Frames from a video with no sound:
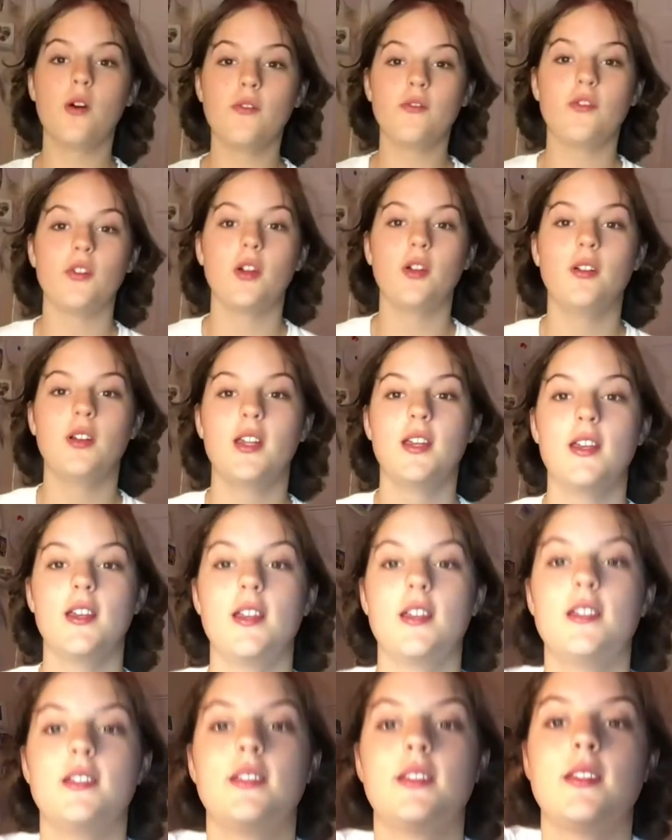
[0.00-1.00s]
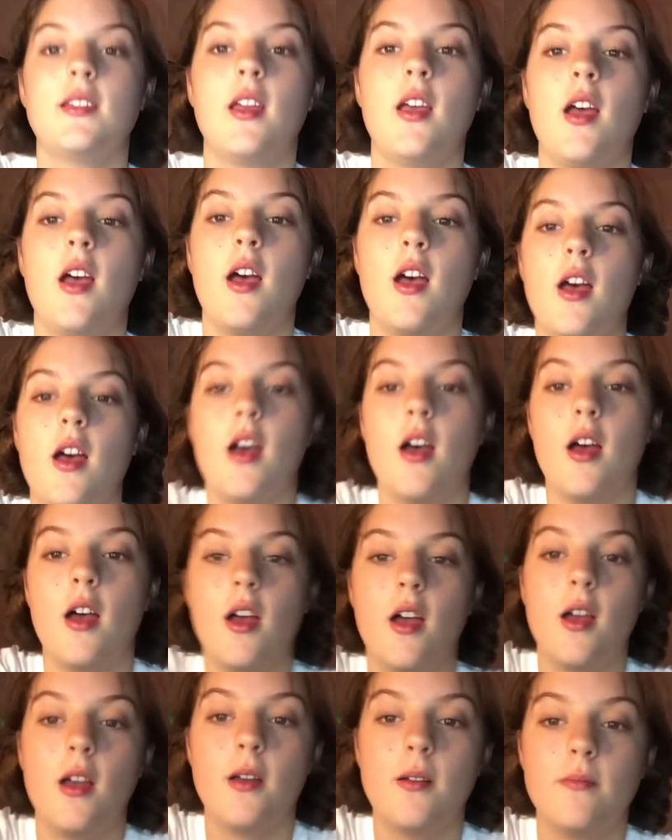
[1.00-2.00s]
phone it is.
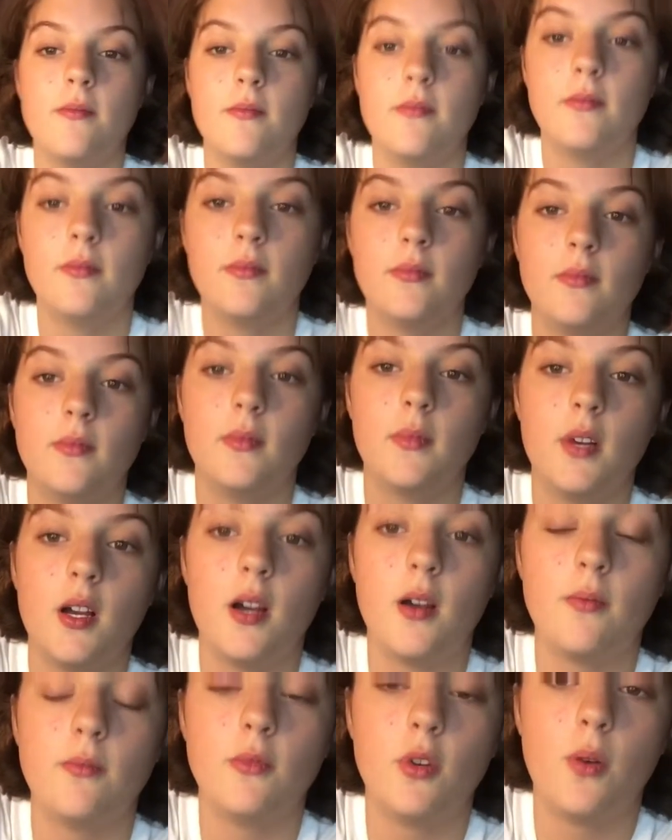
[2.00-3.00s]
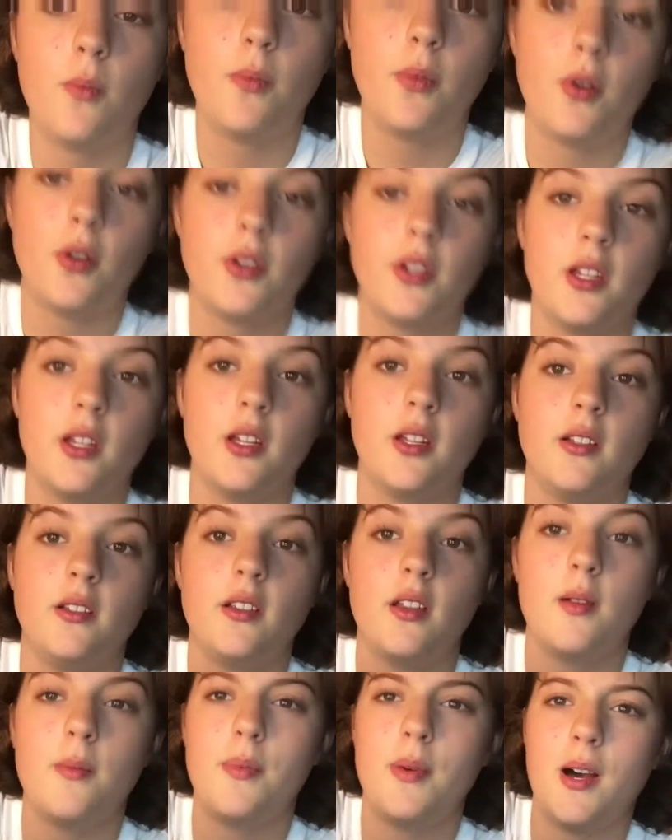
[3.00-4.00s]
I'm not bothered
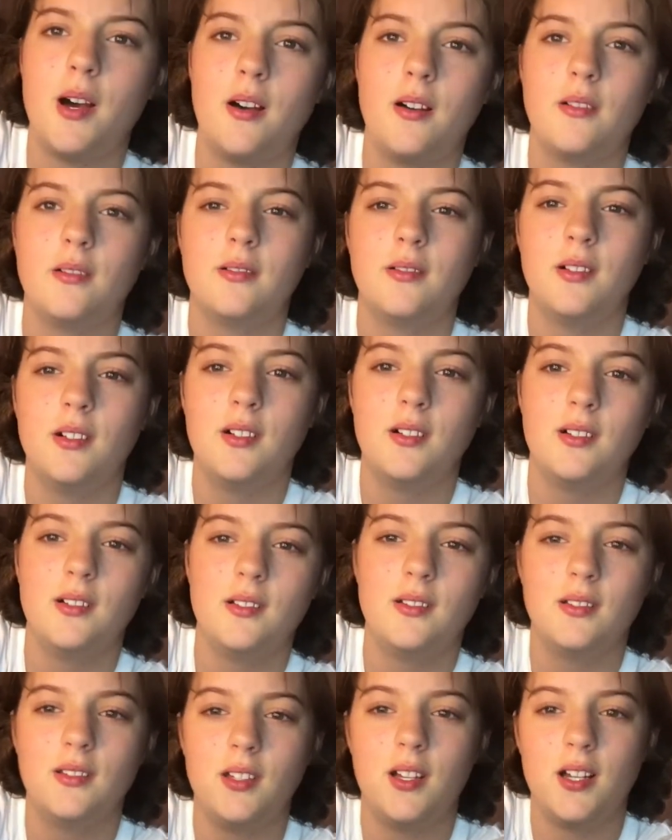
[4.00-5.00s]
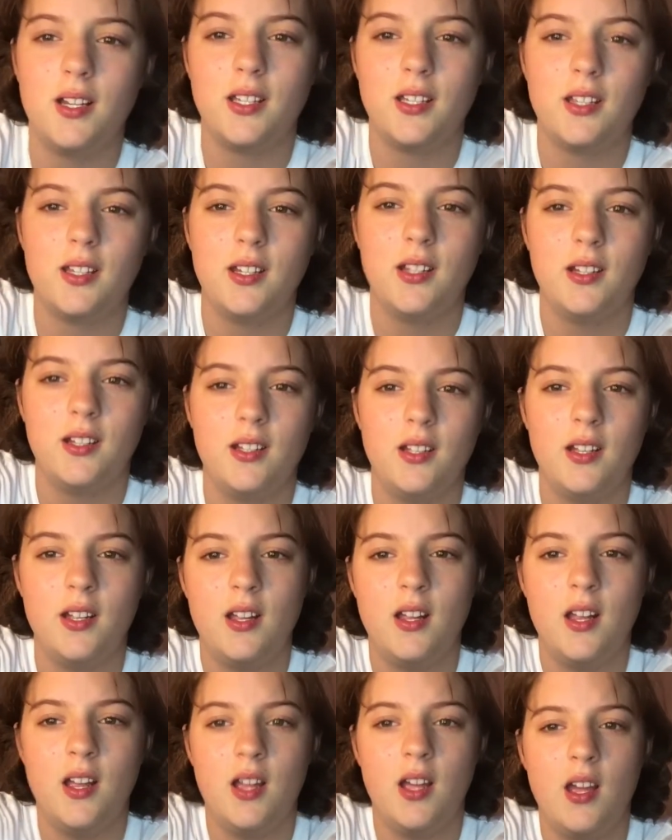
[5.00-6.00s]
about, like,
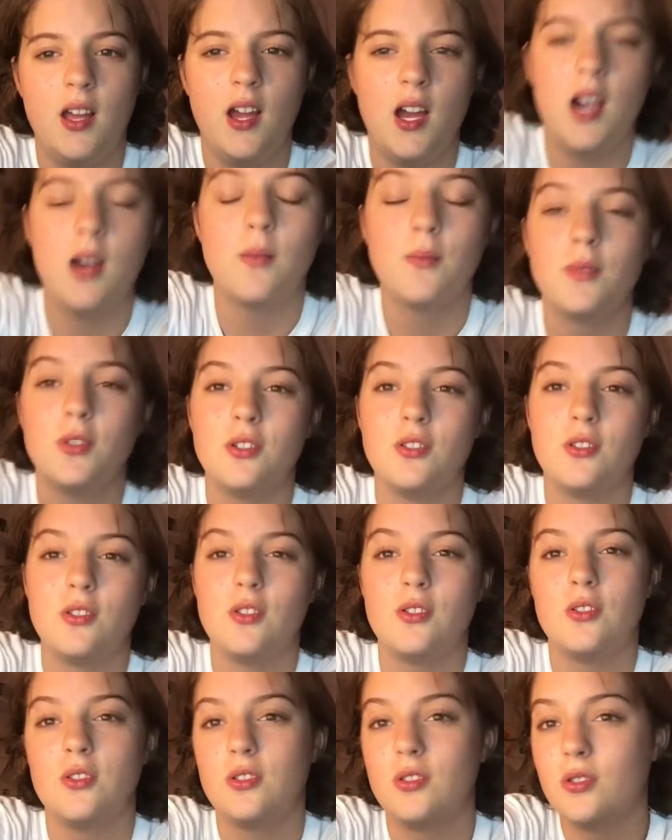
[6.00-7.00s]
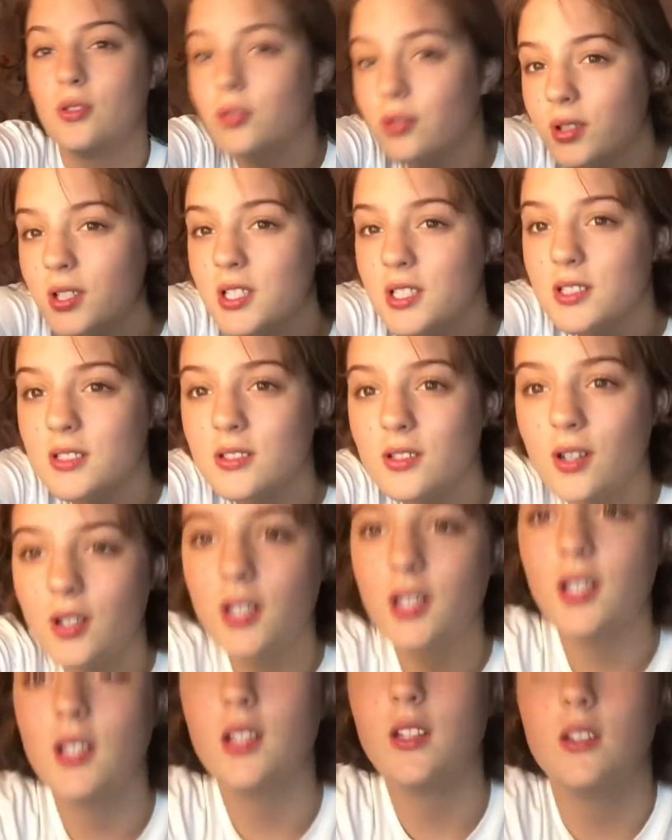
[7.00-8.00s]
how much storage it's got
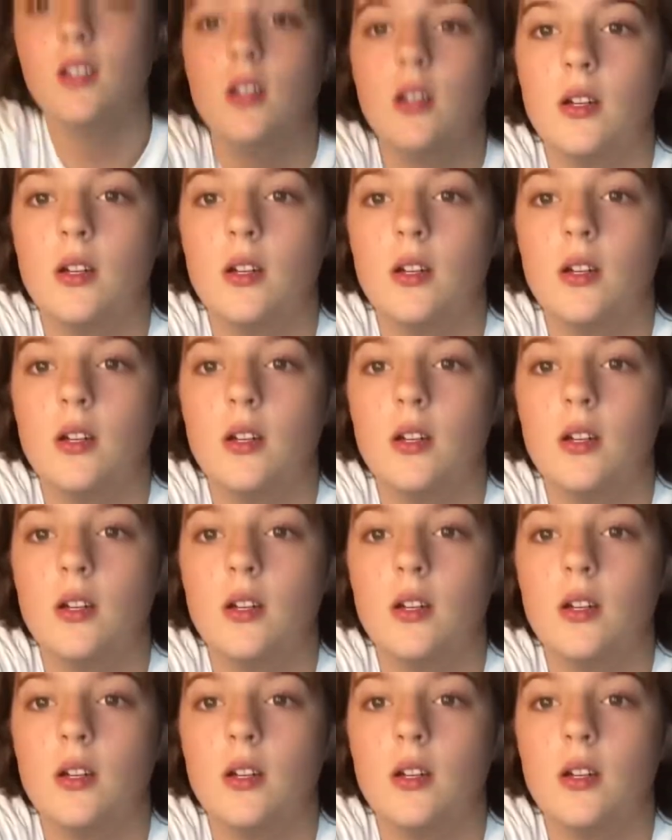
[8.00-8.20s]
in.